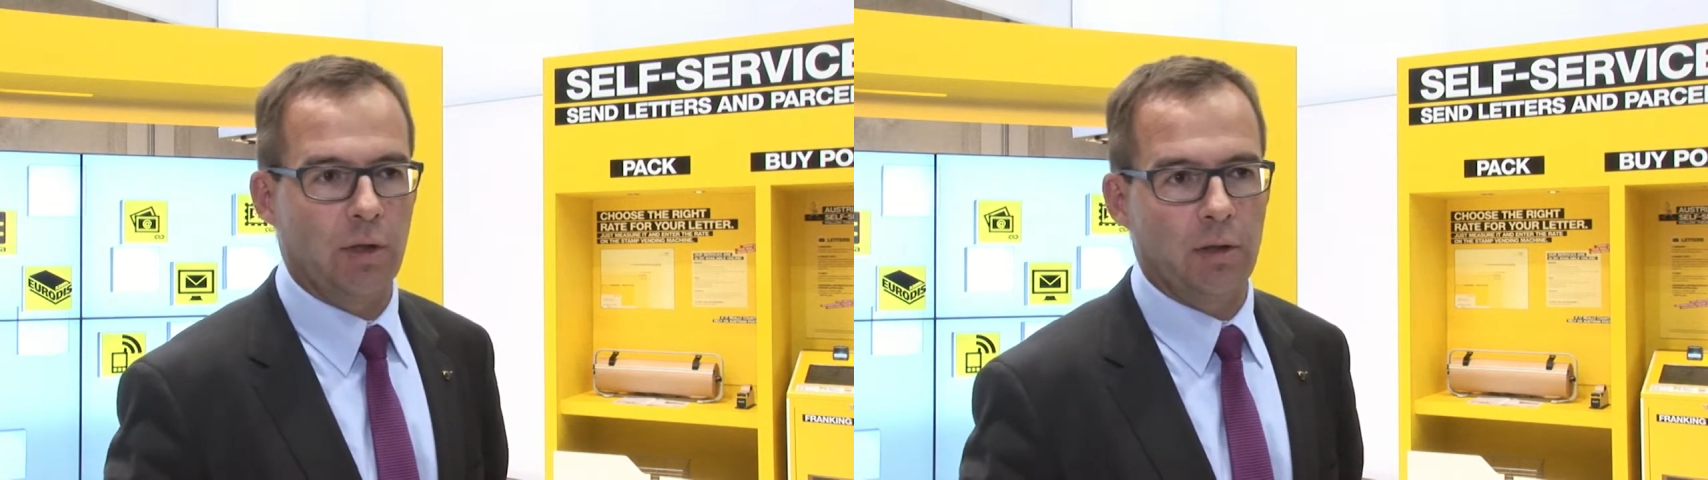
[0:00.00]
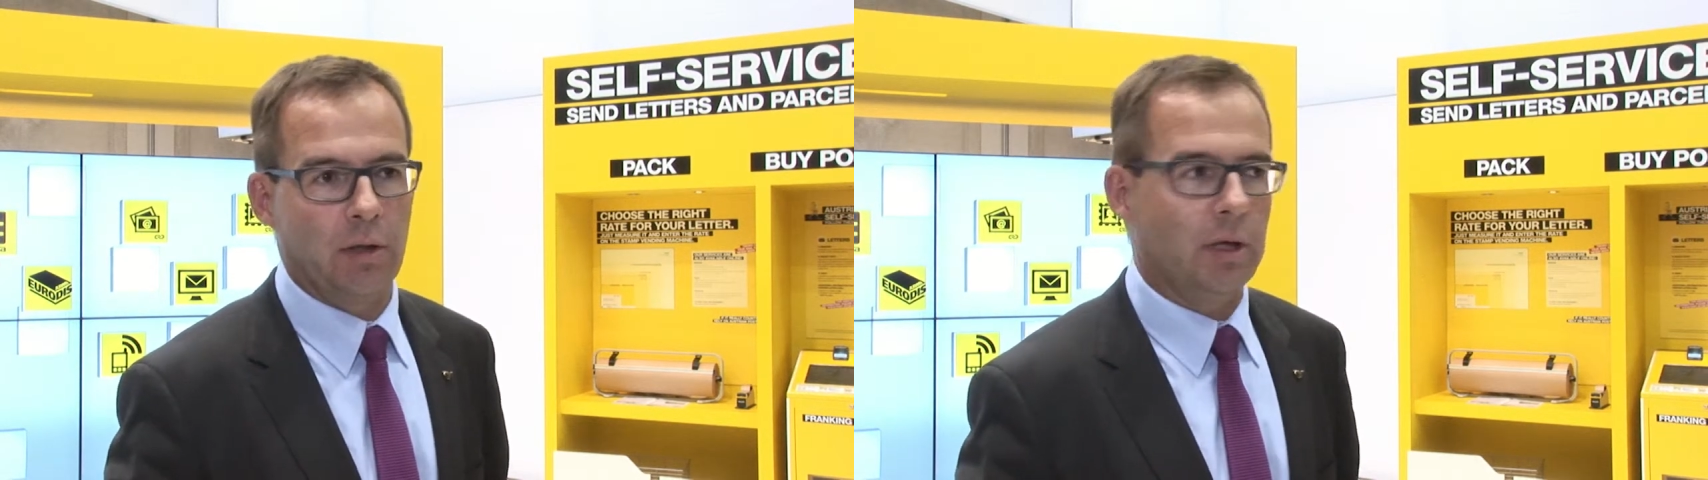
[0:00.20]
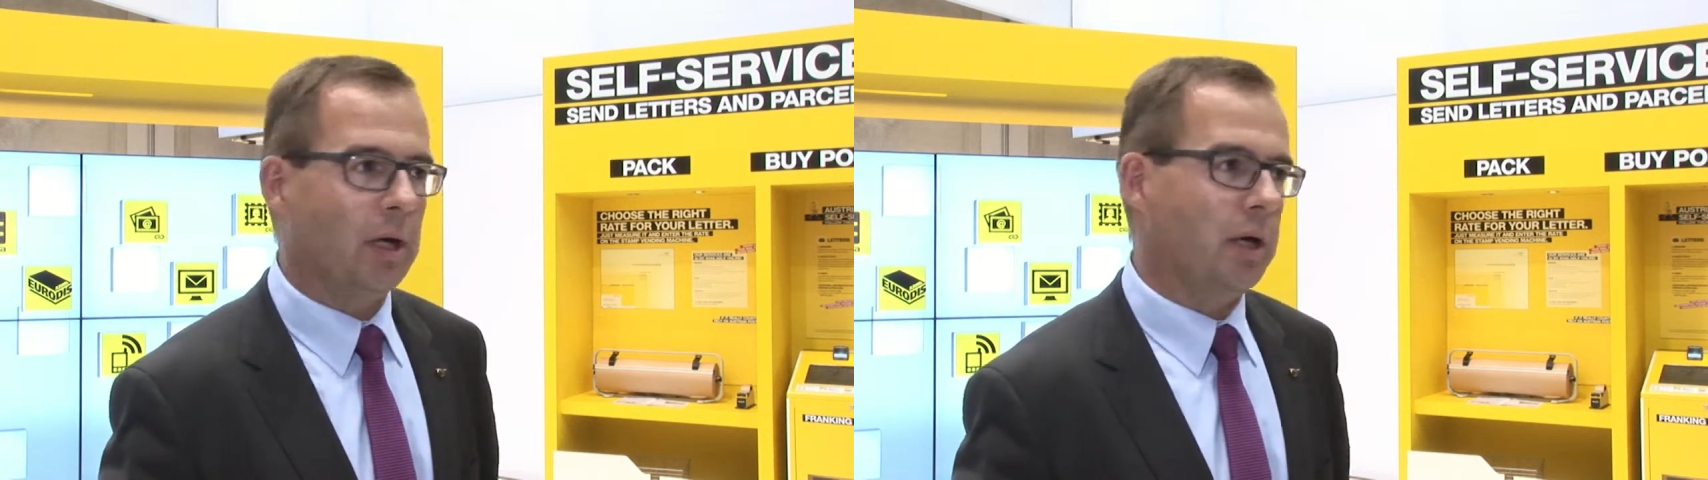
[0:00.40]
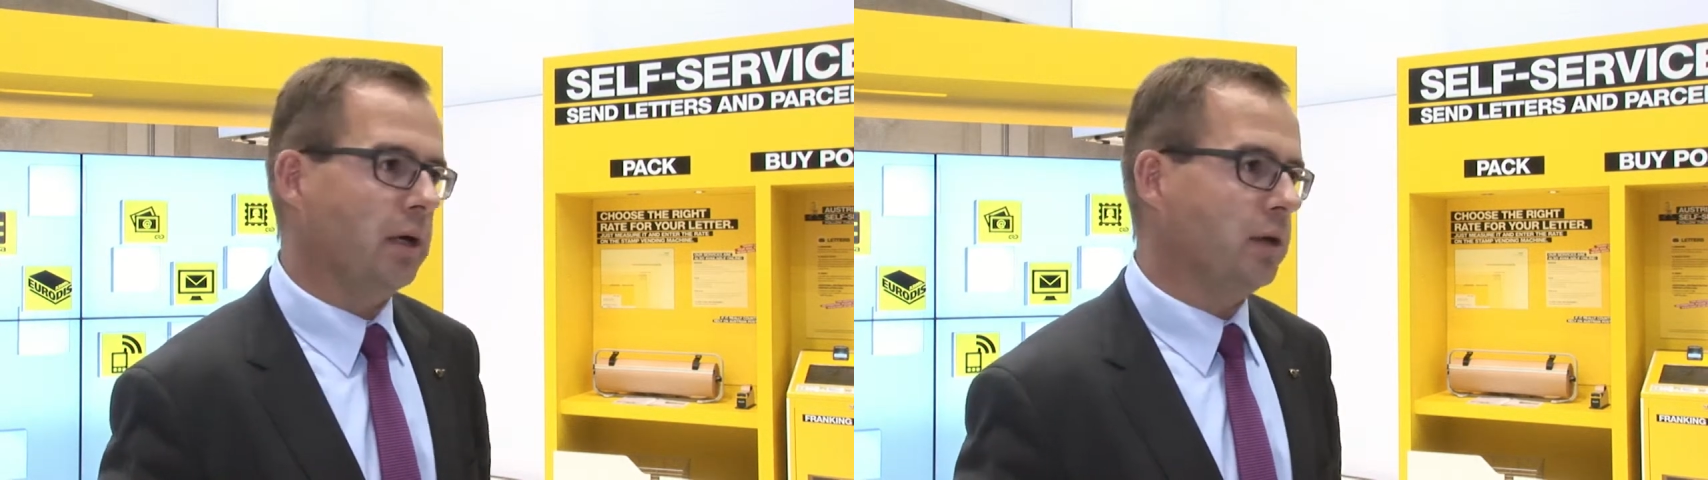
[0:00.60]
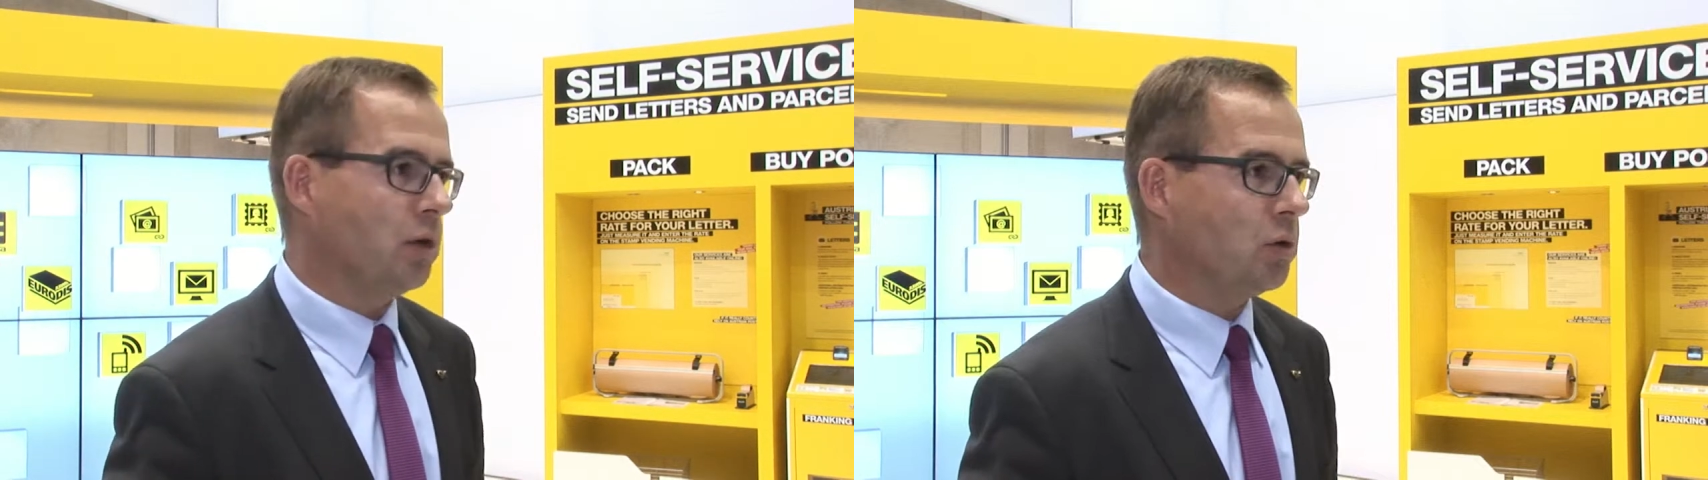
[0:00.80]

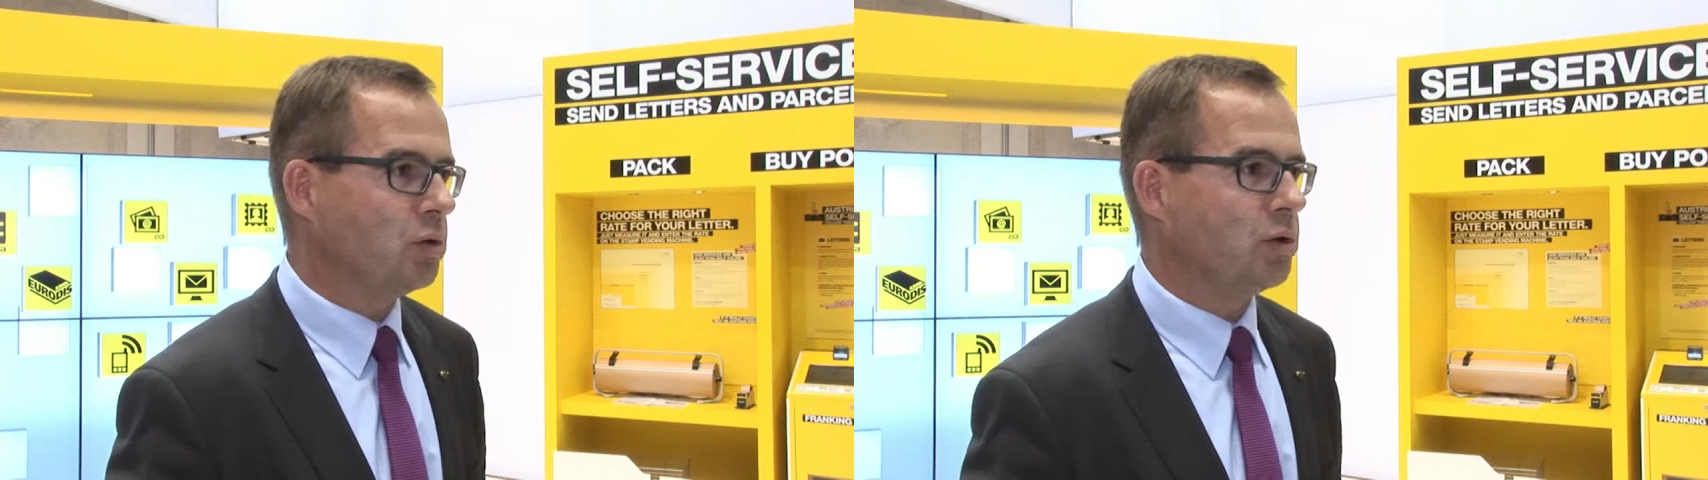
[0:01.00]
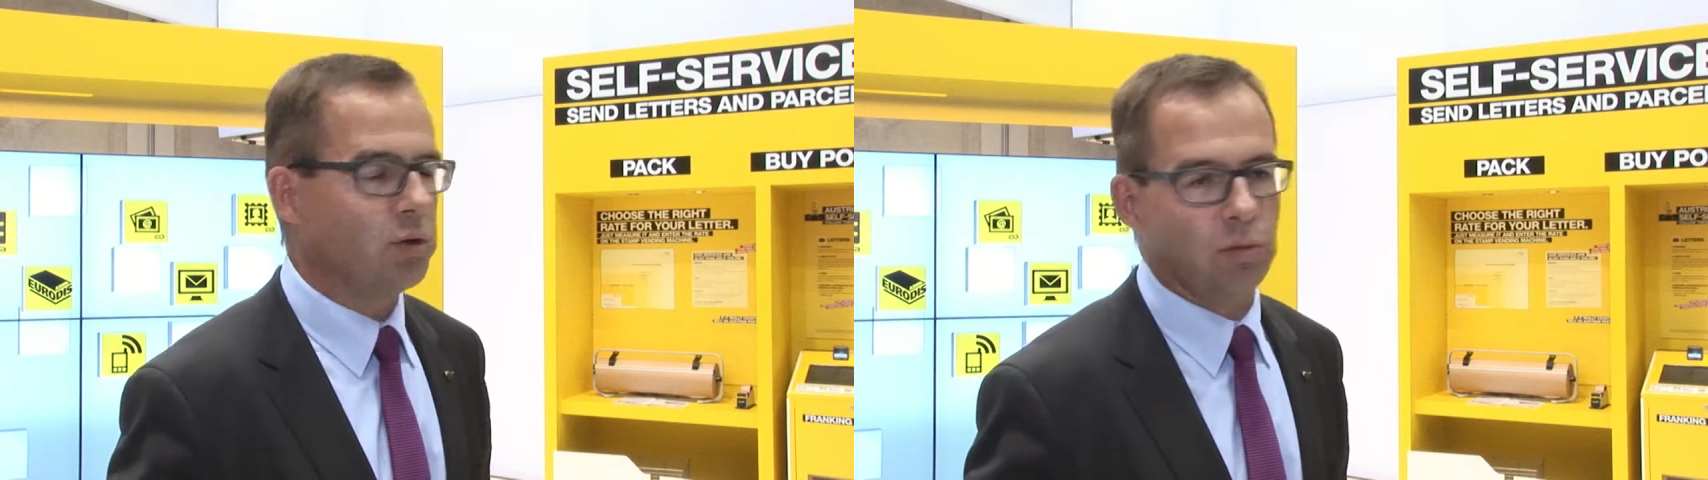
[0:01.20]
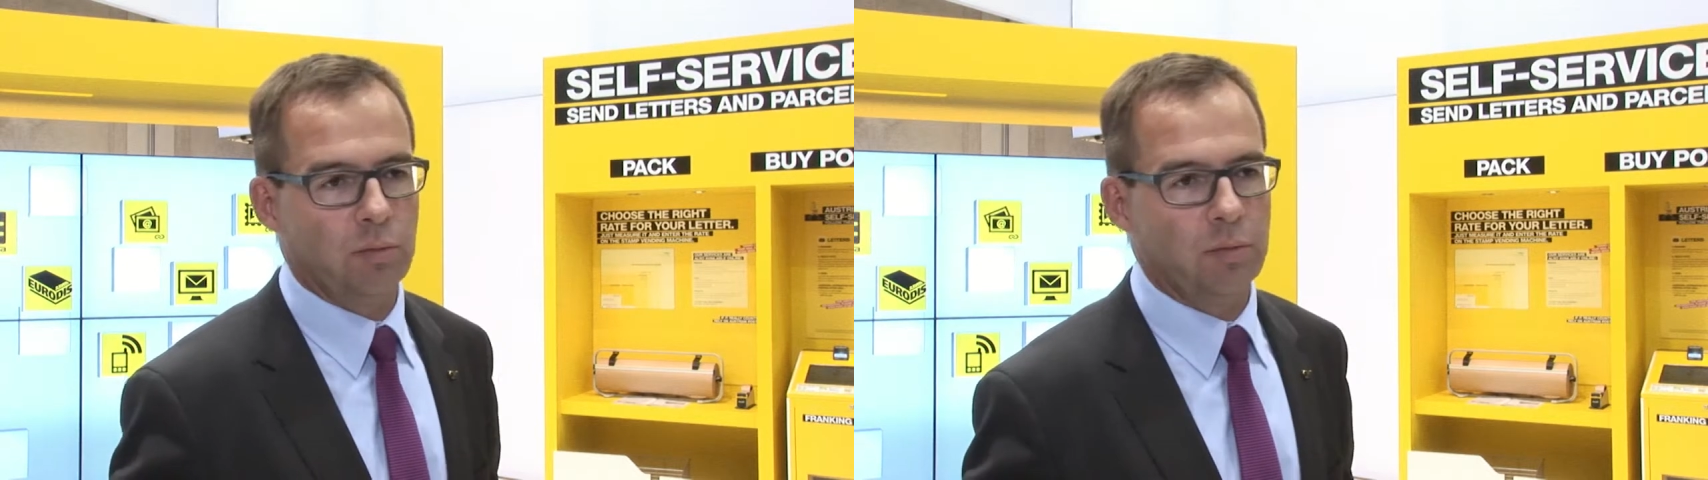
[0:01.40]
are used to